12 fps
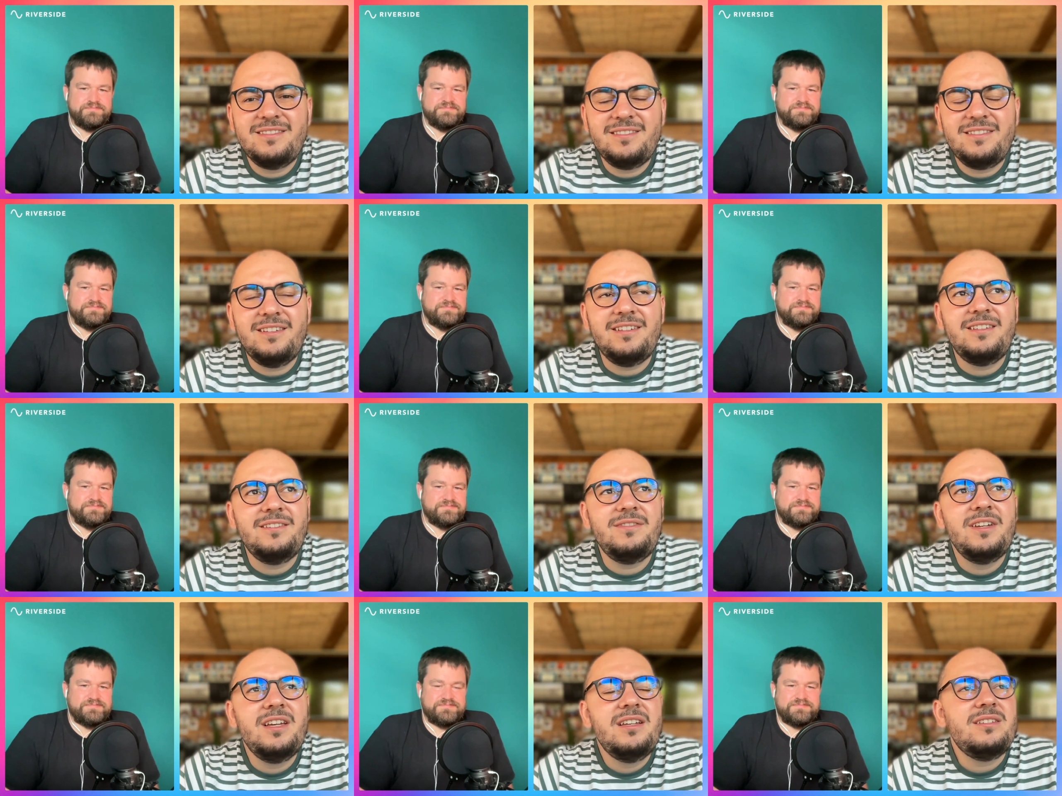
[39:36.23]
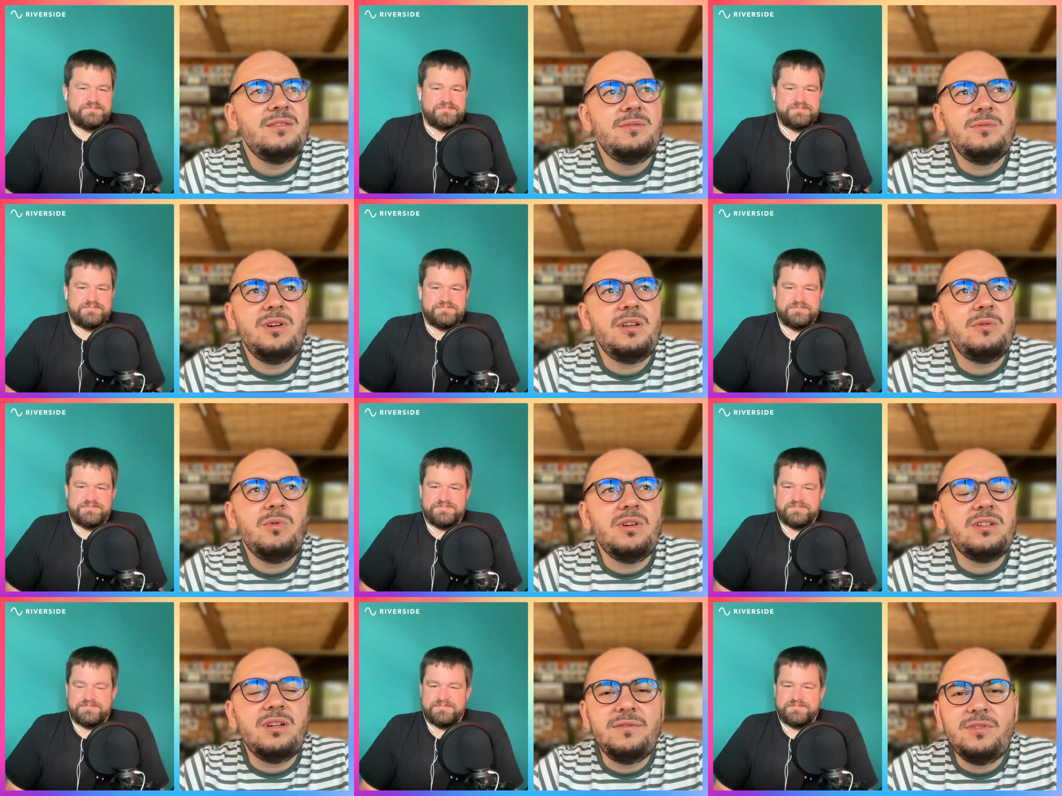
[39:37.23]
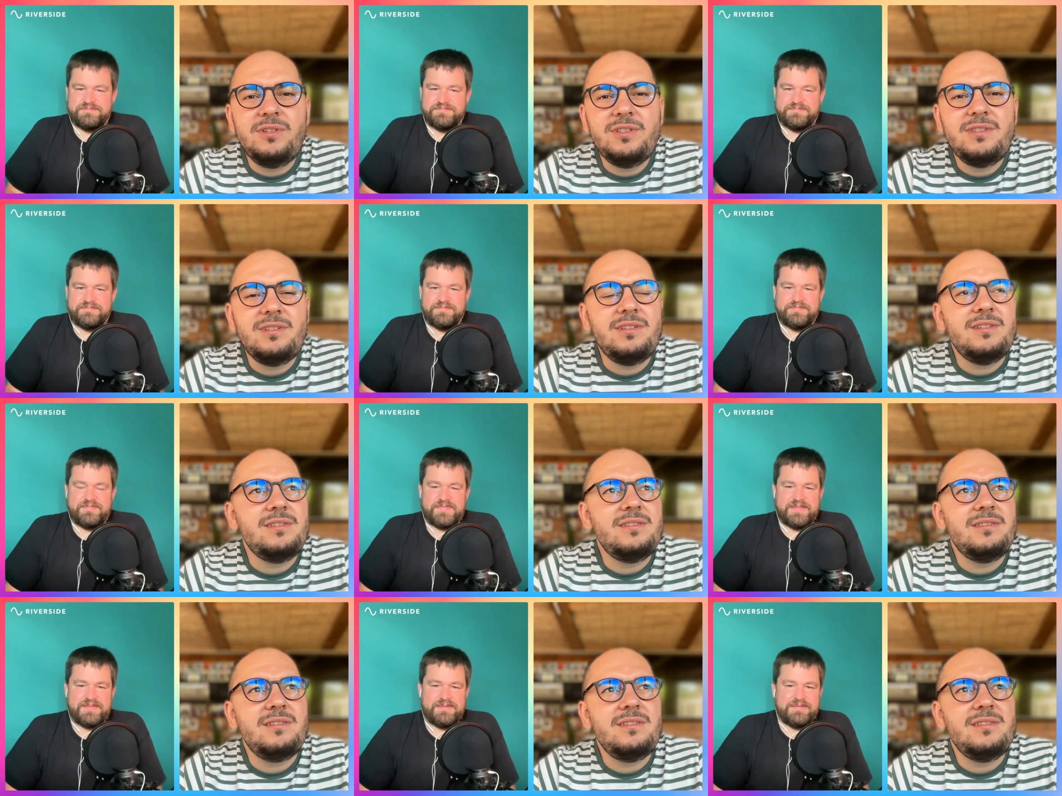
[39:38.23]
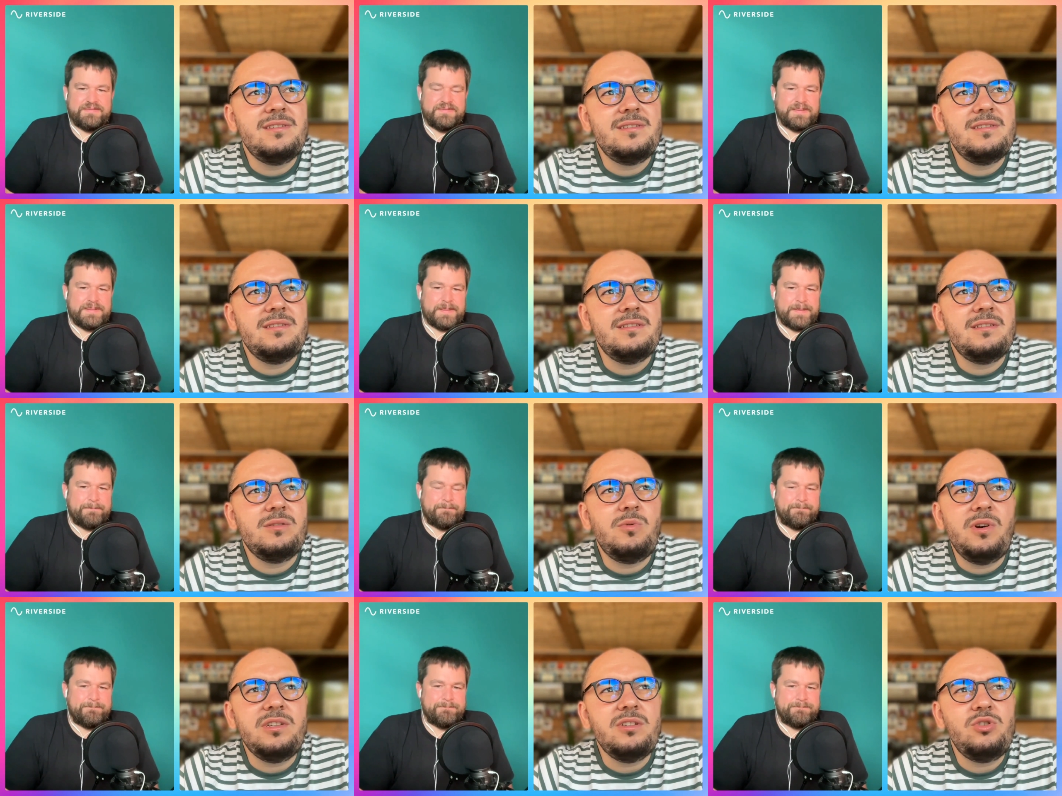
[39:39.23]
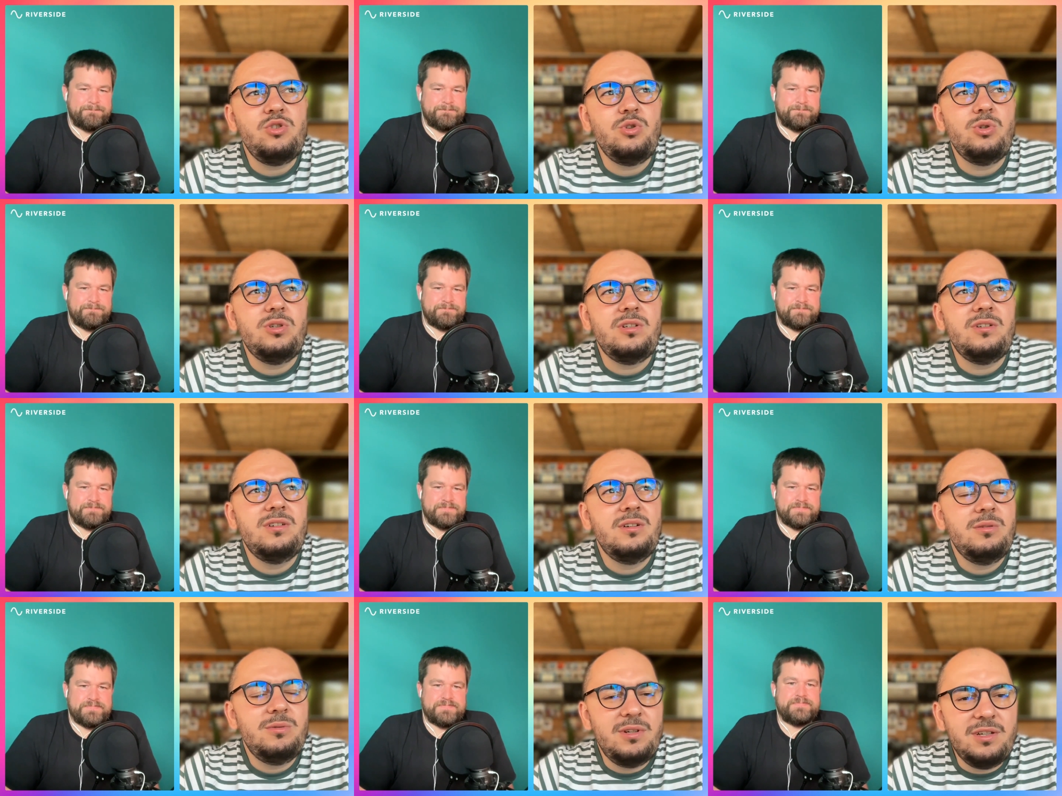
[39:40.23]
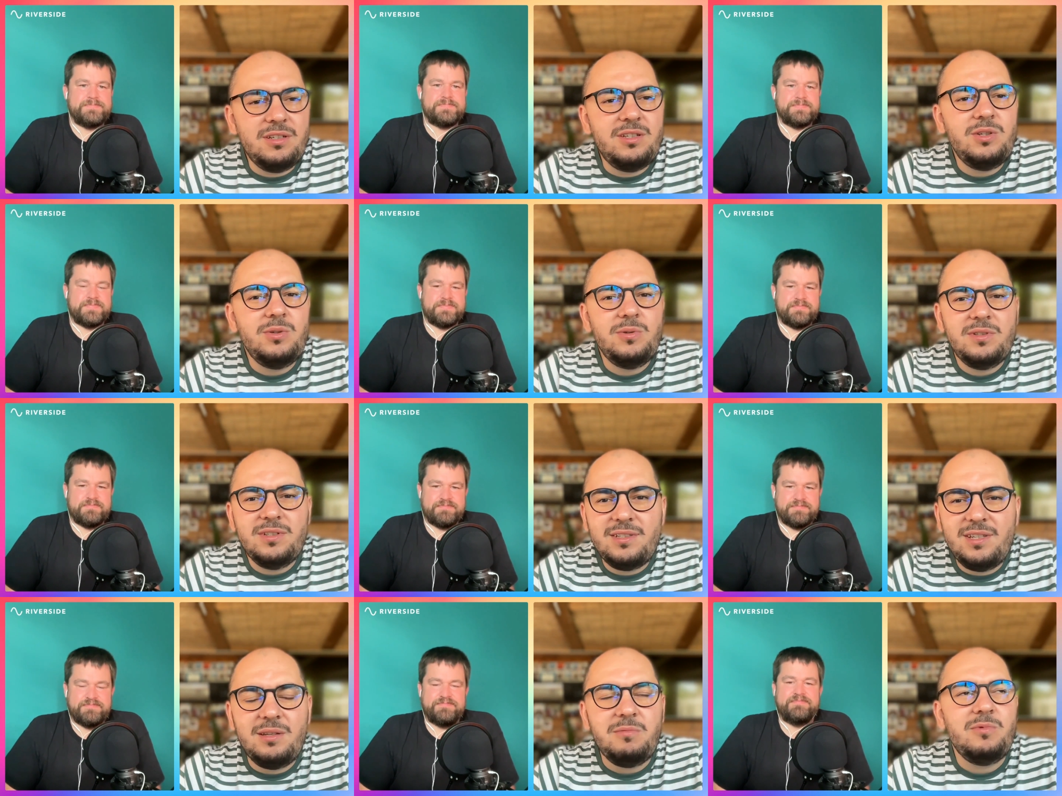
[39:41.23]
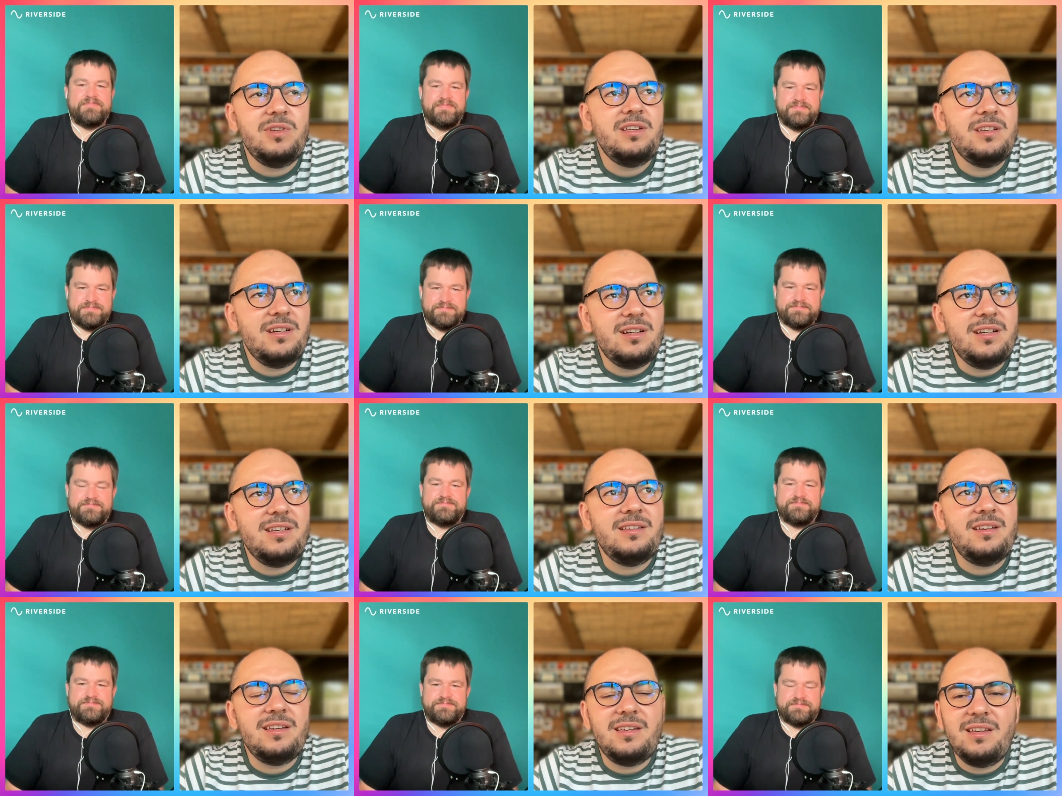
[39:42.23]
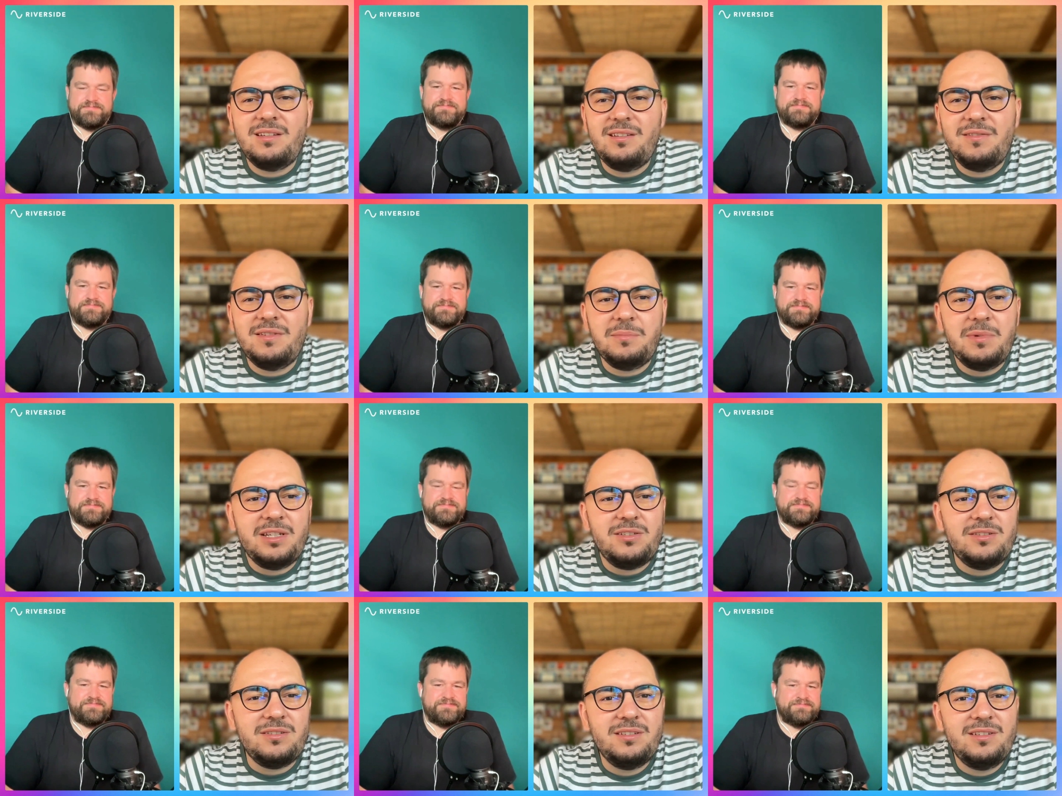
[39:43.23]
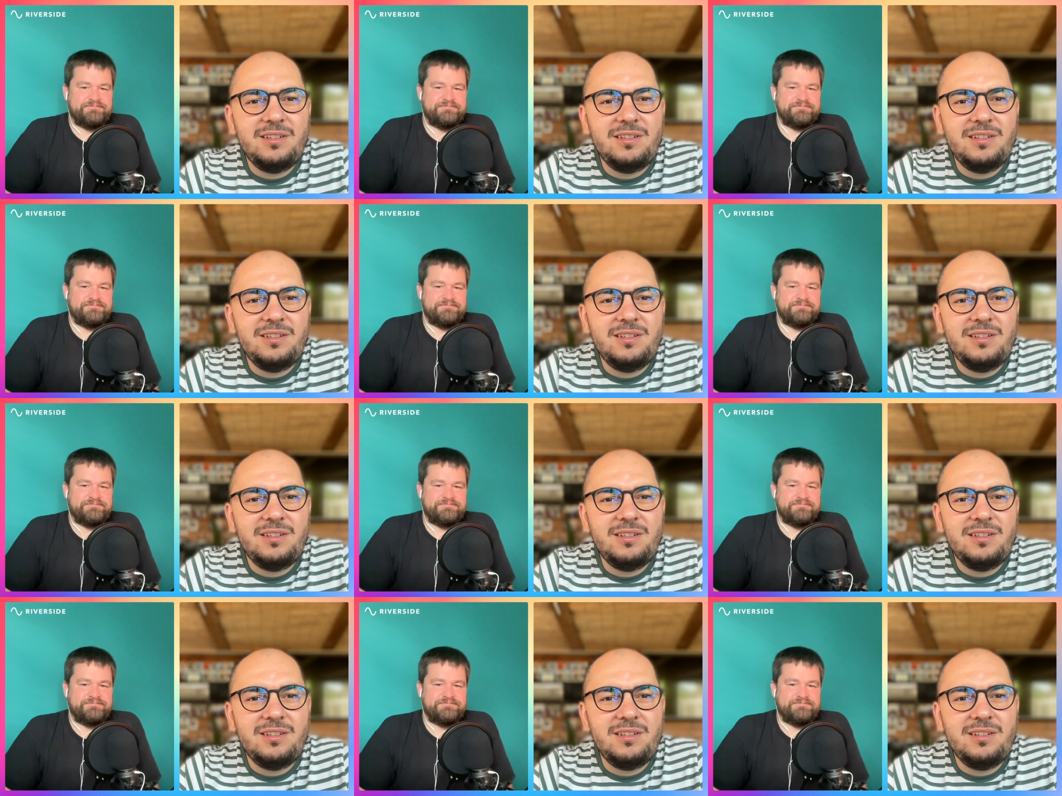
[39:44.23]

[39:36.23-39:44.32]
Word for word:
Speaker 1: Yeah, so running one conference is is uh, quite a chore. Running two in the same week, I I can't even imagine.